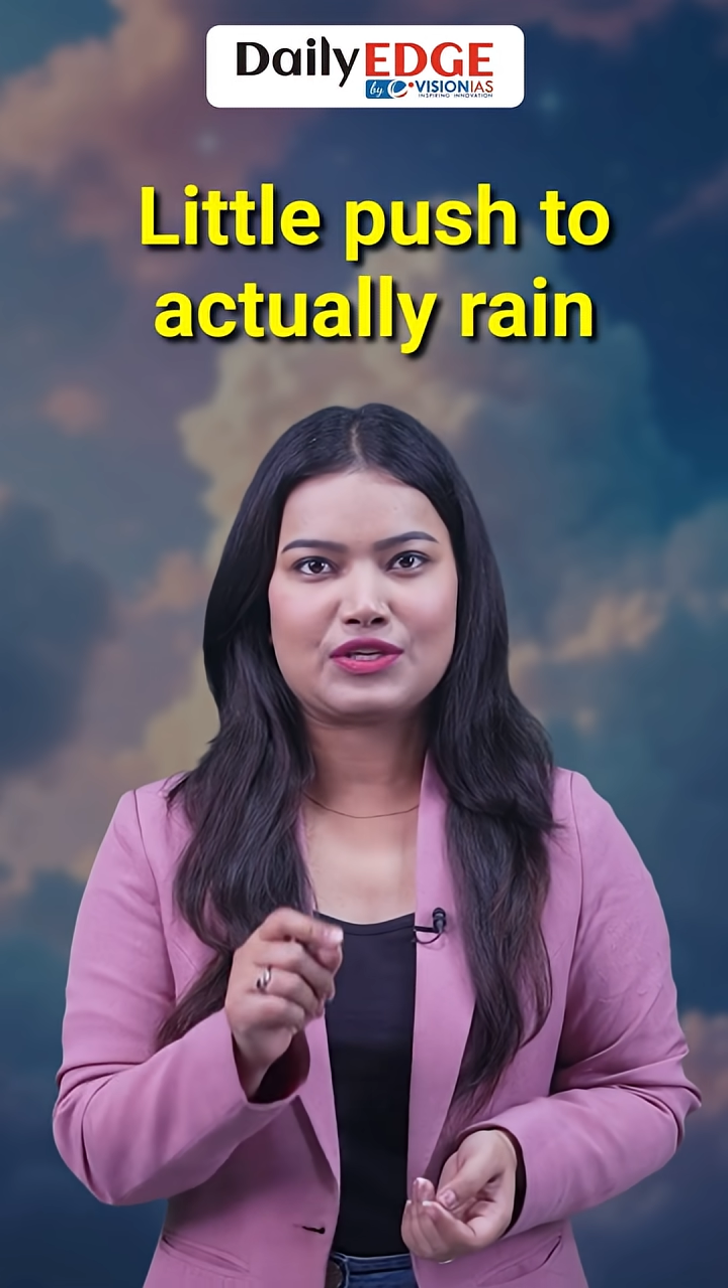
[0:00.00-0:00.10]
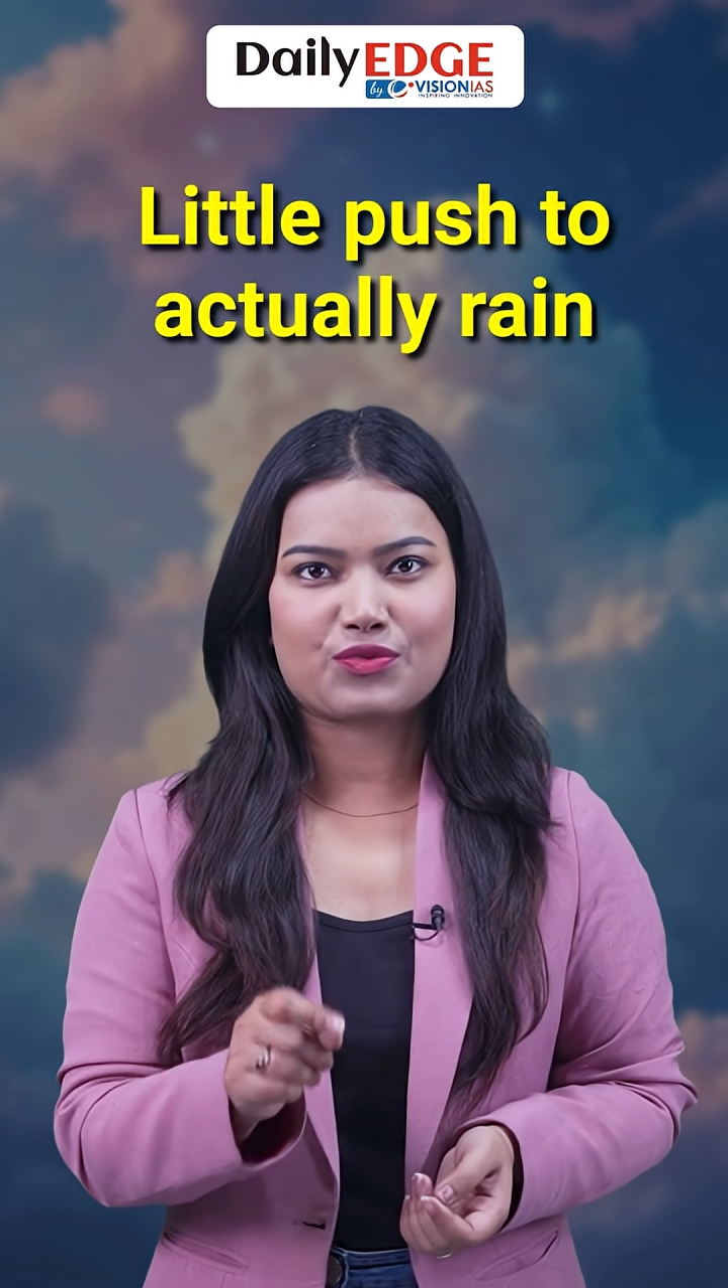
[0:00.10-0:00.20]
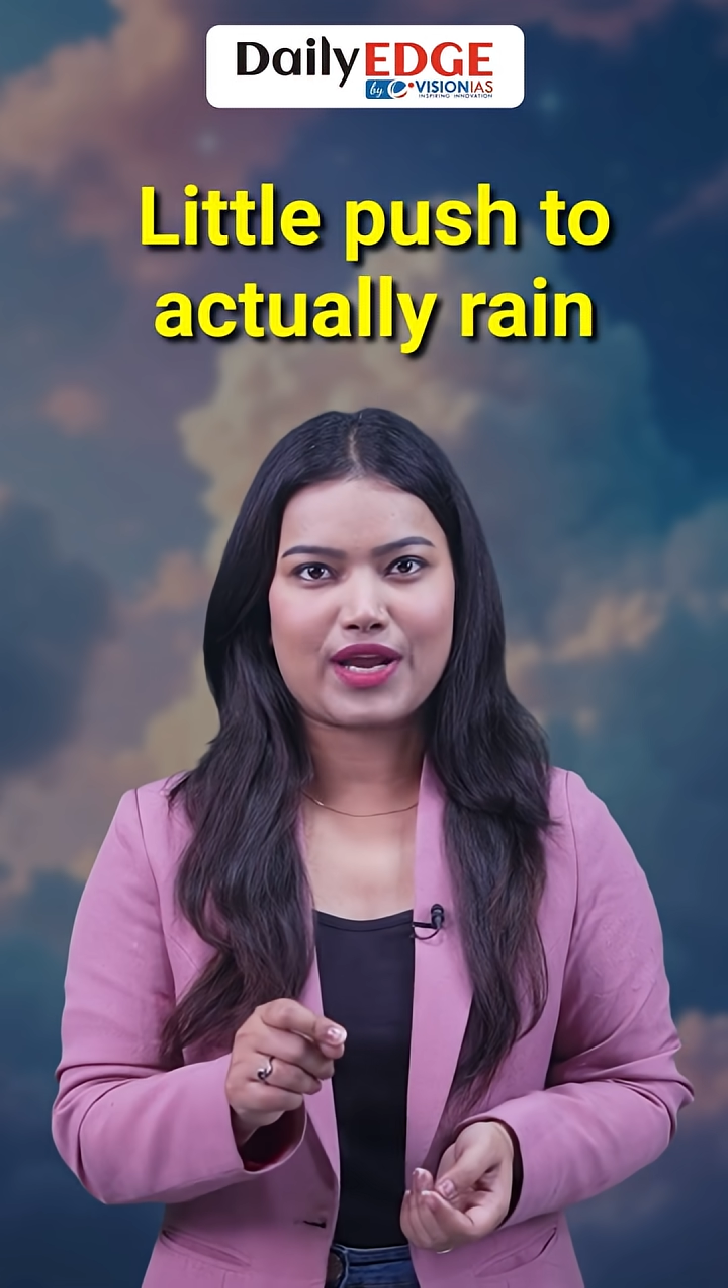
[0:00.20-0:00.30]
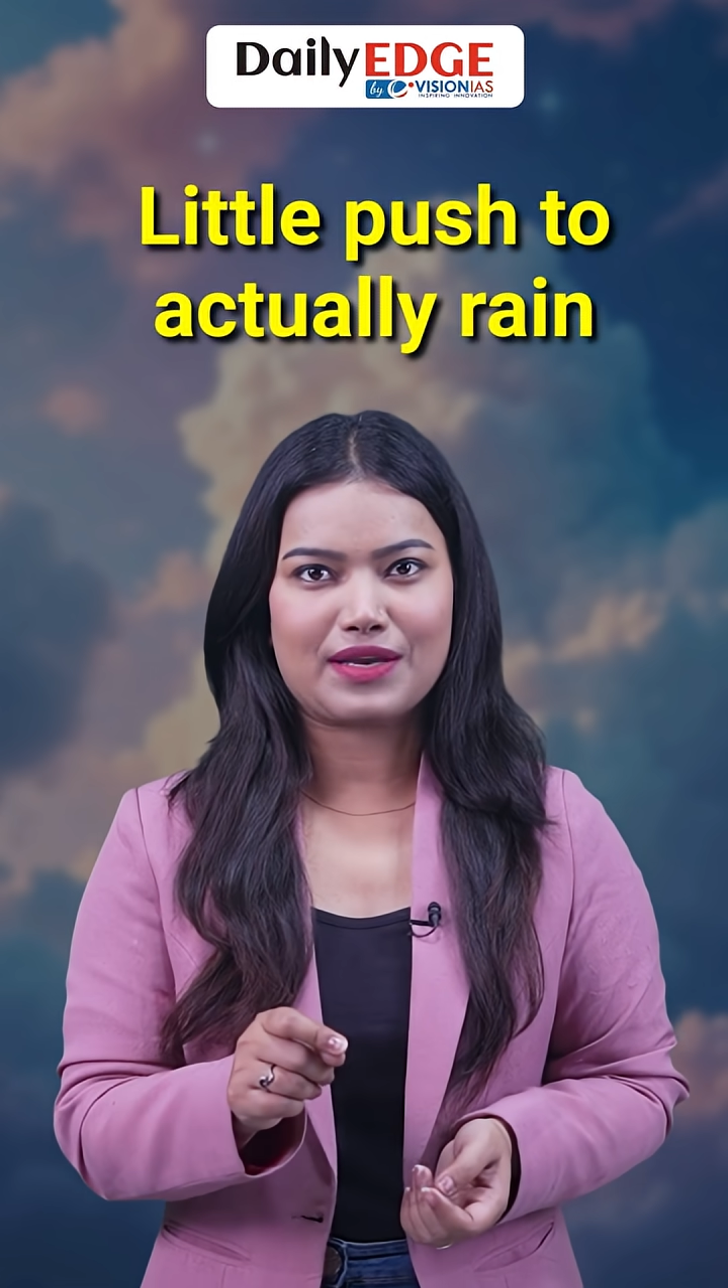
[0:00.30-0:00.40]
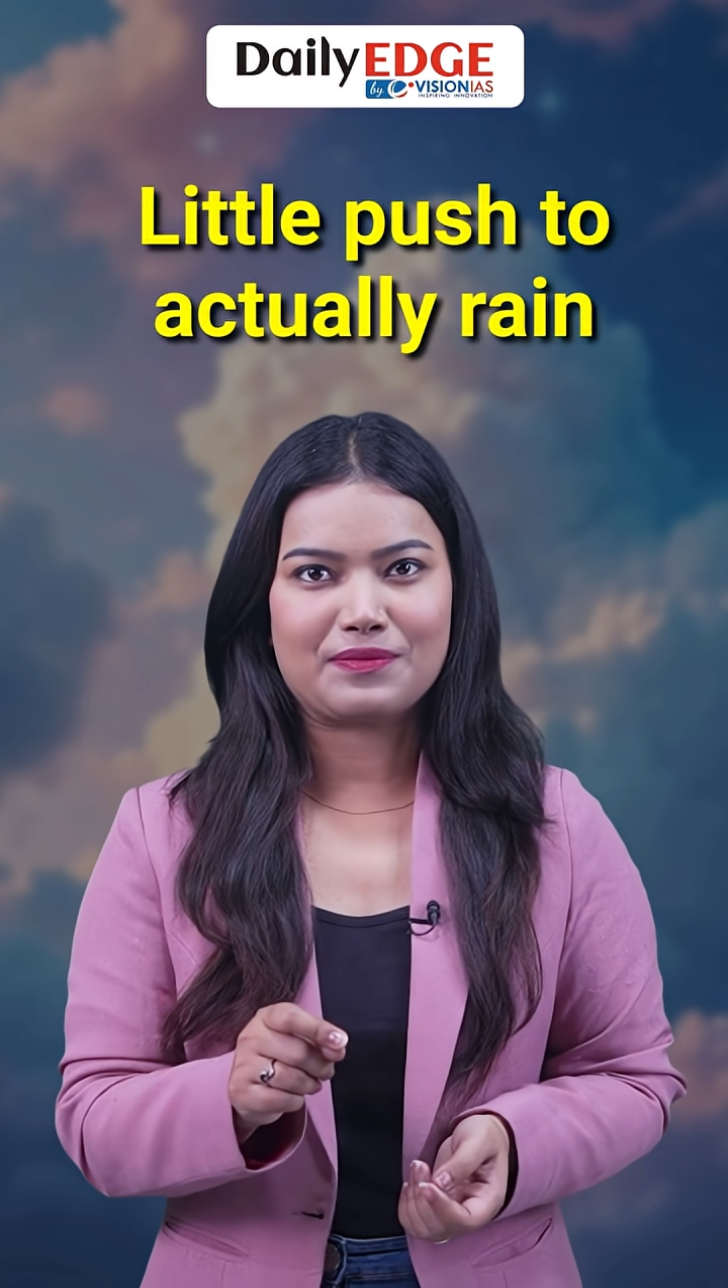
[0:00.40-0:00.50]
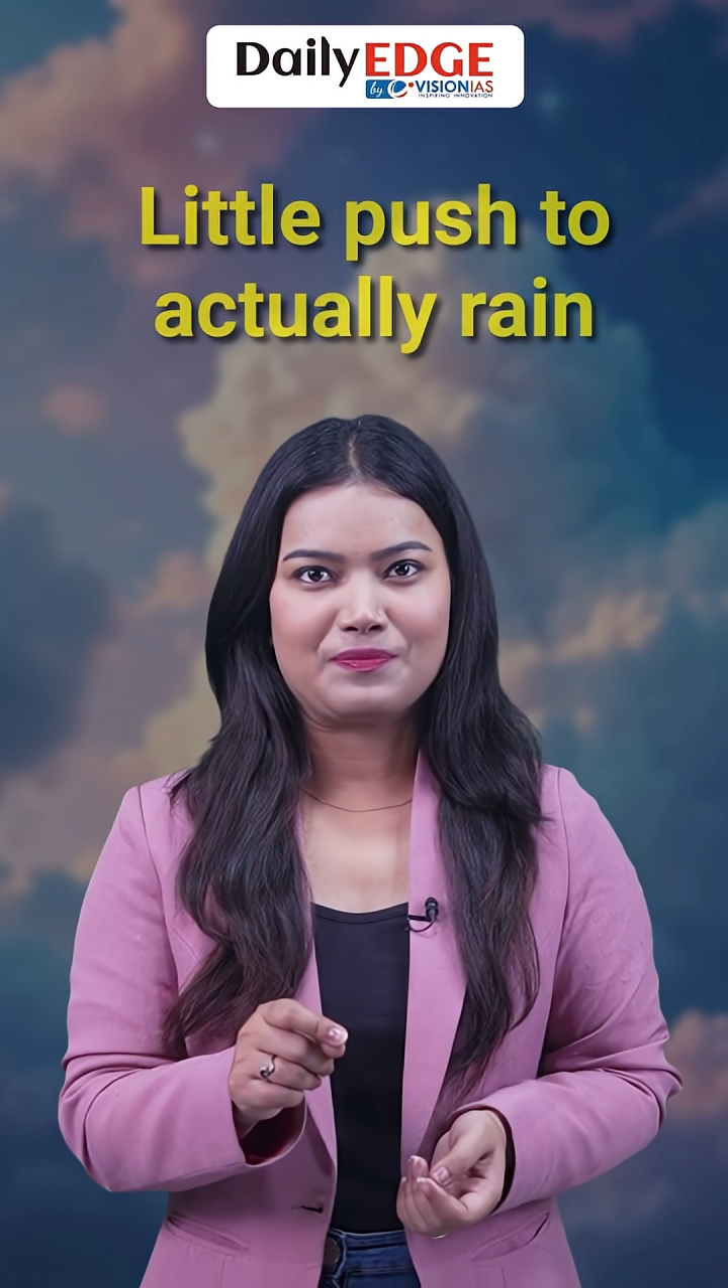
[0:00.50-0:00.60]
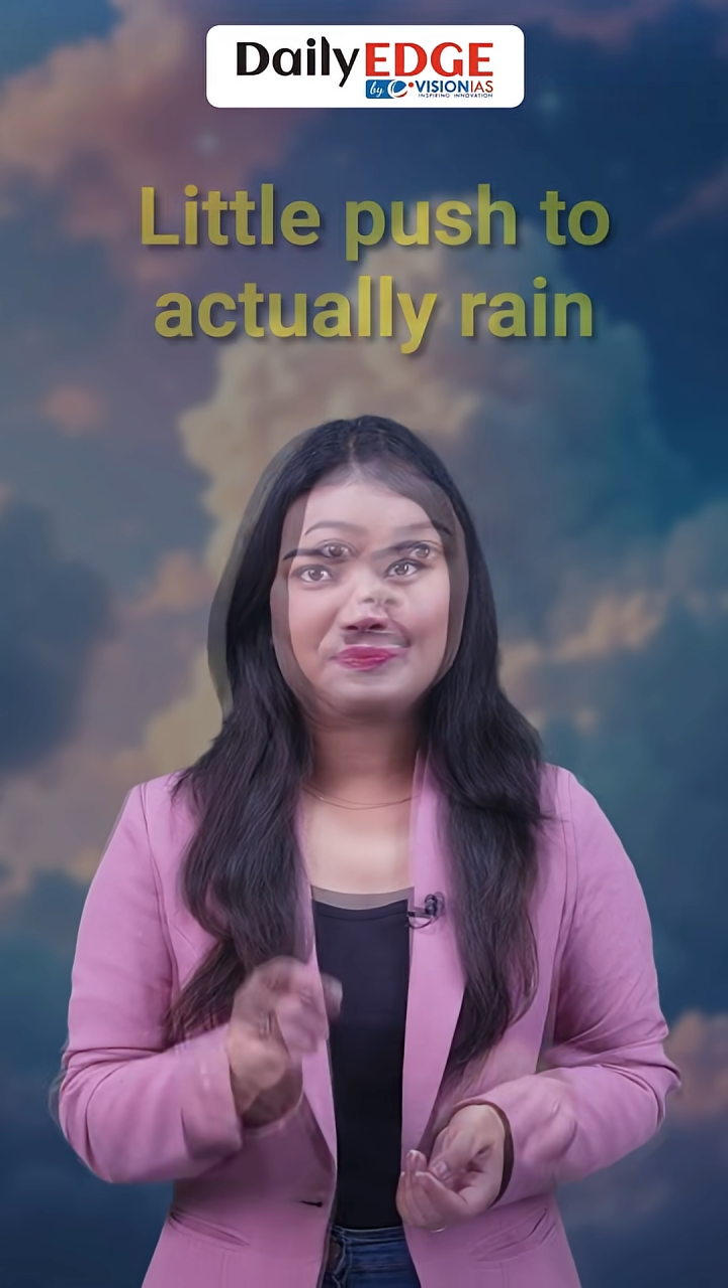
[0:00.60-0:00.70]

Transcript: rain.